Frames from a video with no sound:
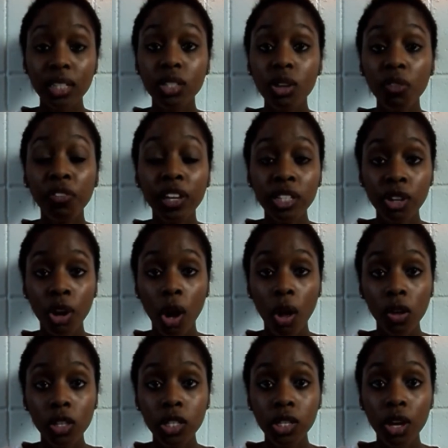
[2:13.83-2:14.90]
Sulfates are
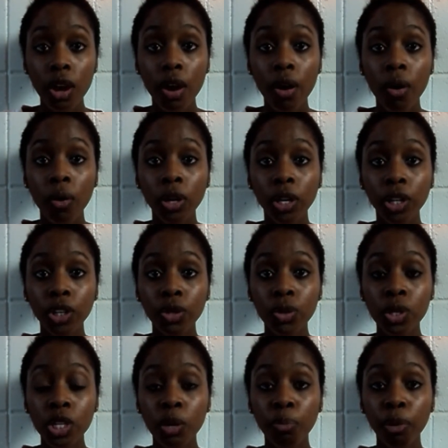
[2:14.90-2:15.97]
also
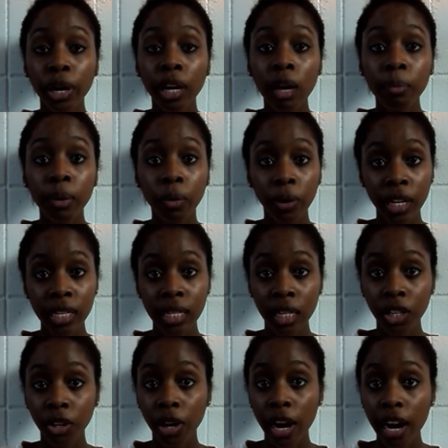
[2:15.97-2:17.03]
used to break up grease
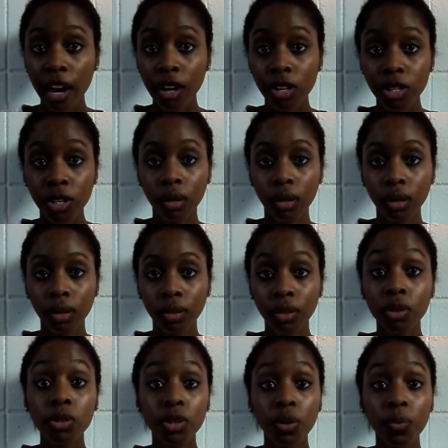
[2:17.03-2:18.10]
in your hair, so
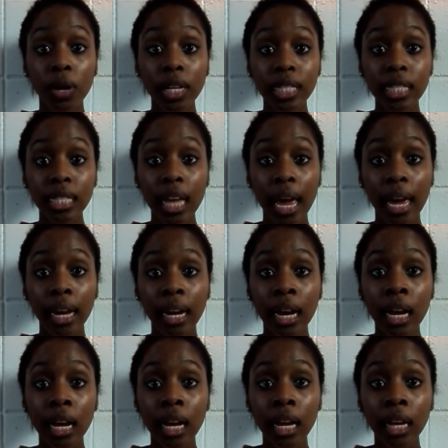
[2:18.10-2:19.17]
those are the ones that
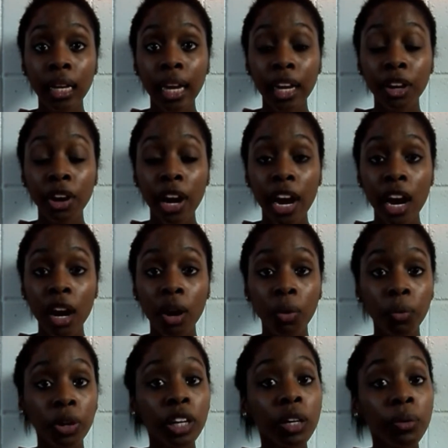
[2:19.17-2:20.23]
get your hair
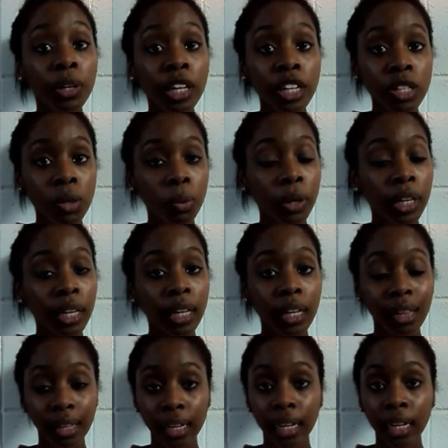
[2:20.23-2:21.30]
really, really squeaky
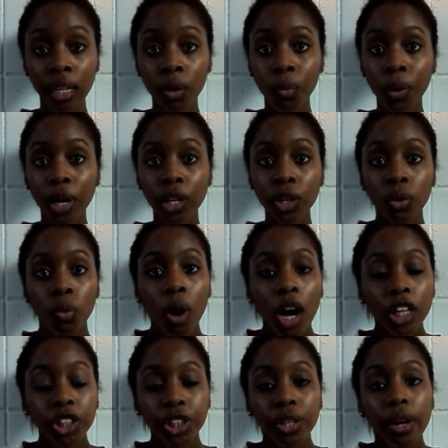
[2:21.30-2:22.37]
clean when you
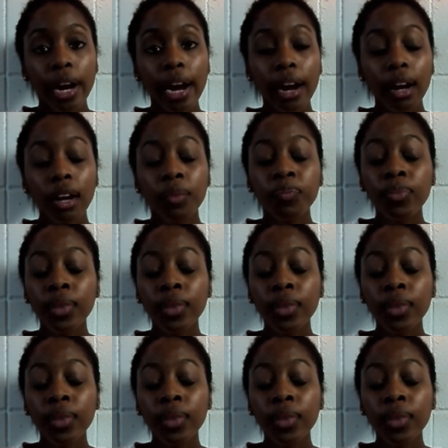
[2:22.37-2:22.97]
wash your hair.